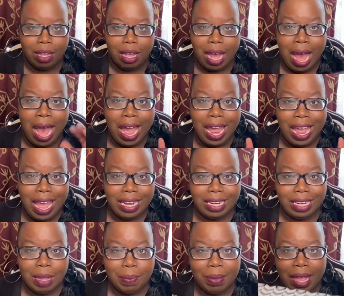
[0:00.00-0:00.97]
I
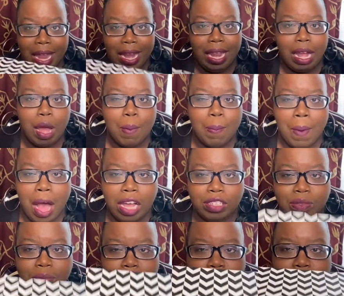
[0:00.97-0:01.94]
ended up getting a box
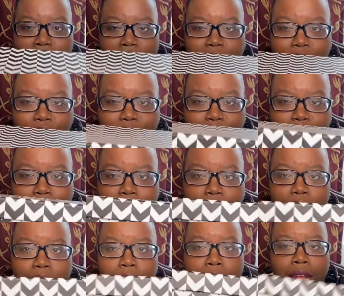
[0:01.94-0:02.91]
from the dollar store
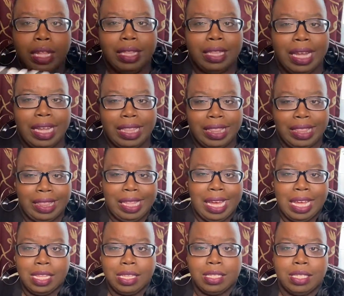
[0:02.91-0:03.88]
like
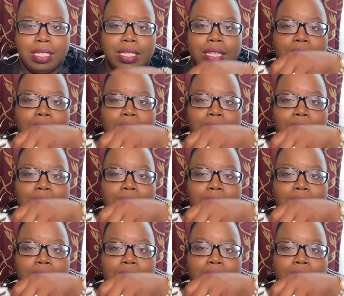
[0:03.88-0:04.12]
this.